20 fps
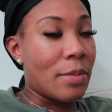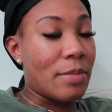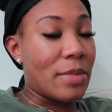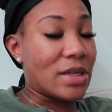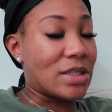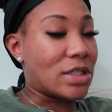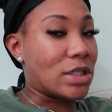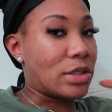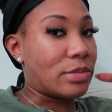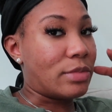
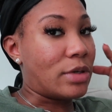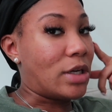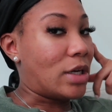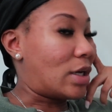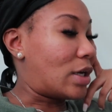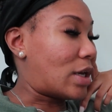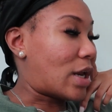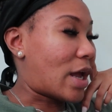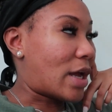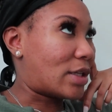messaged
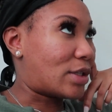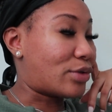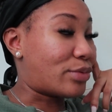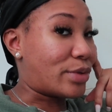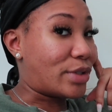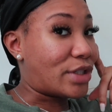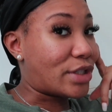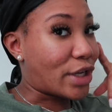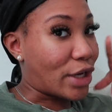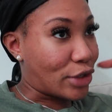me and had to
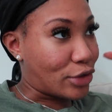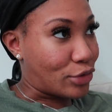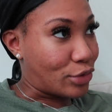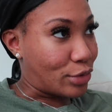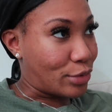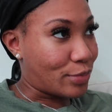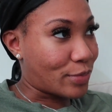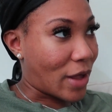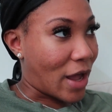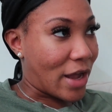
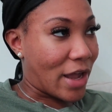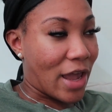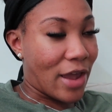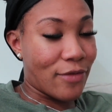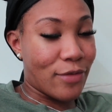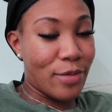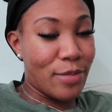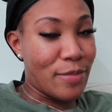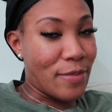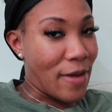reschedule. I
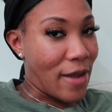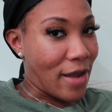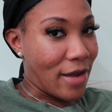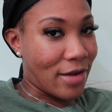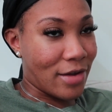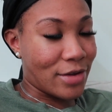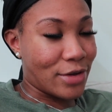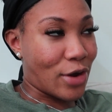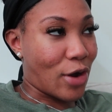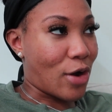can't be
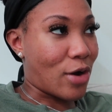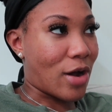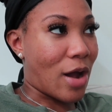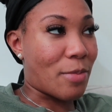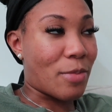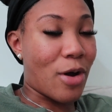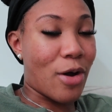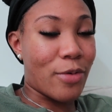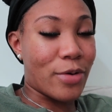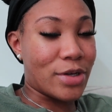mad, y'all.
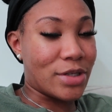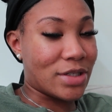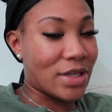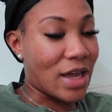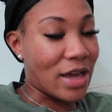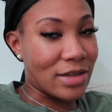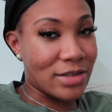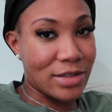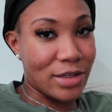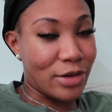I'm always
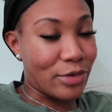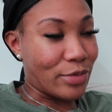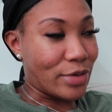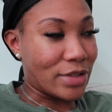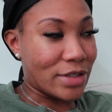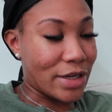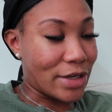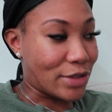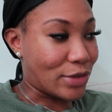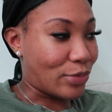canceling and
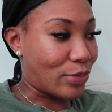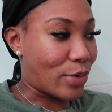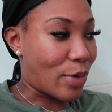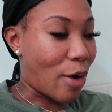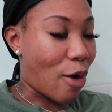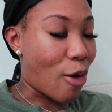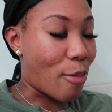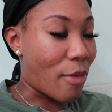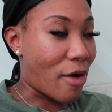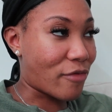rescheduling with
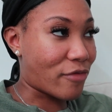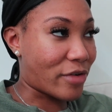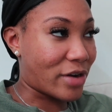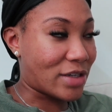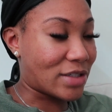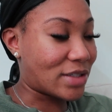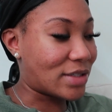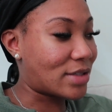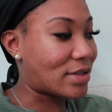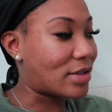all my
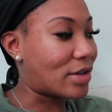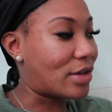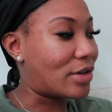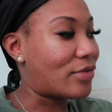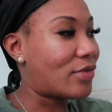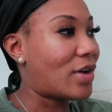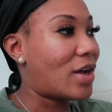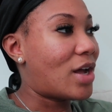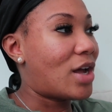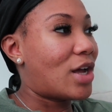friends and
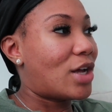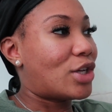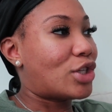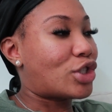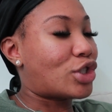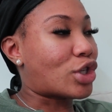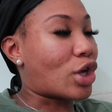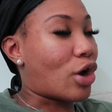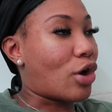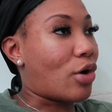stuff.
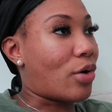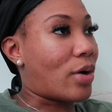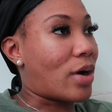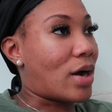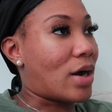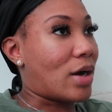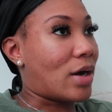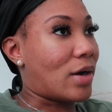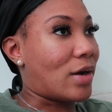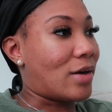So
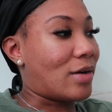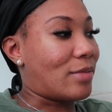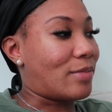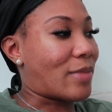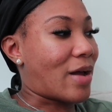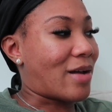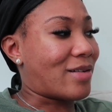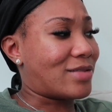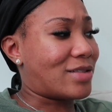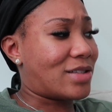
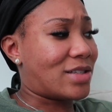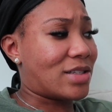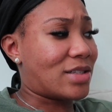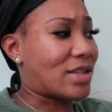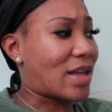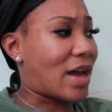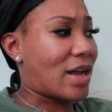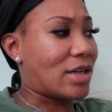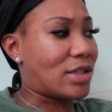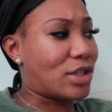I
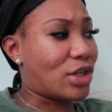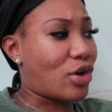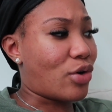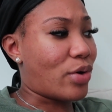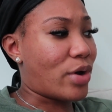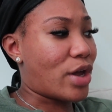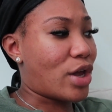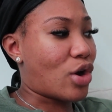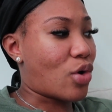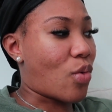decided to
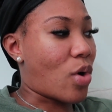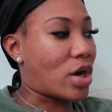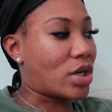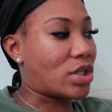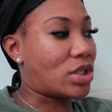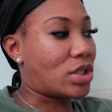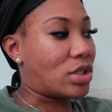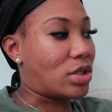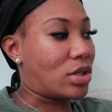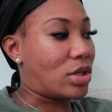go ahead and
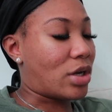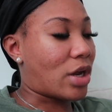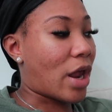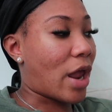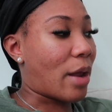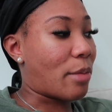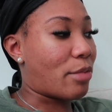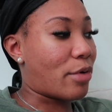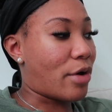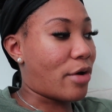watch the
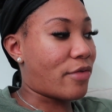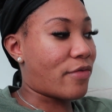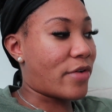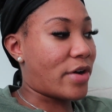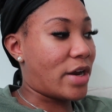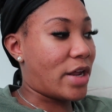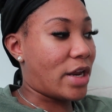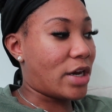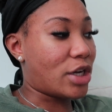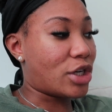Gabriel
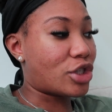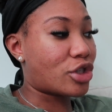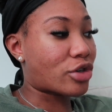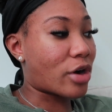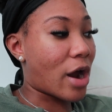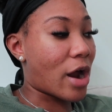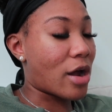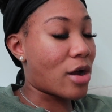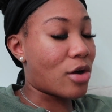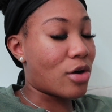Fernandez
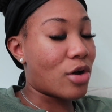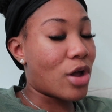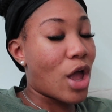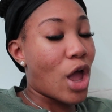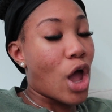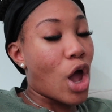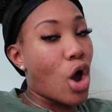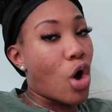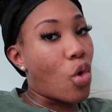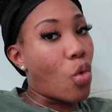trial
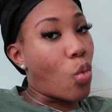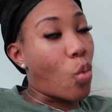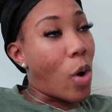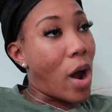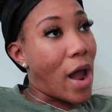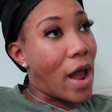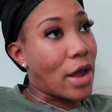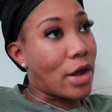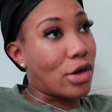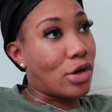
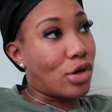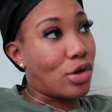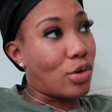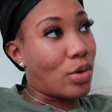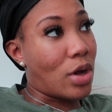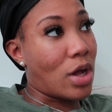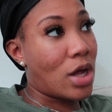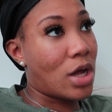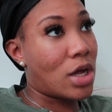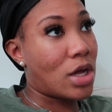
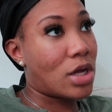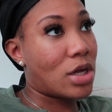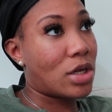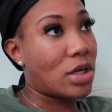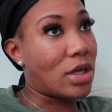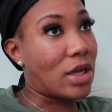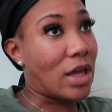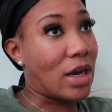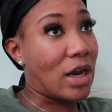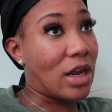while
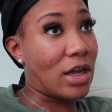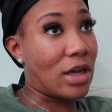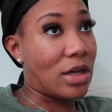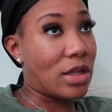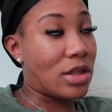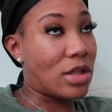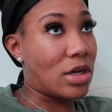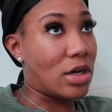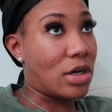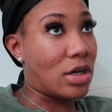
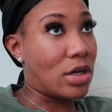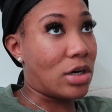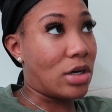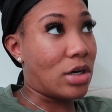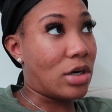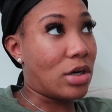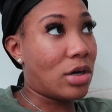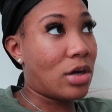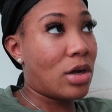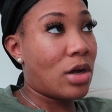getting
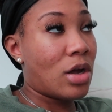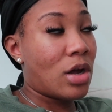the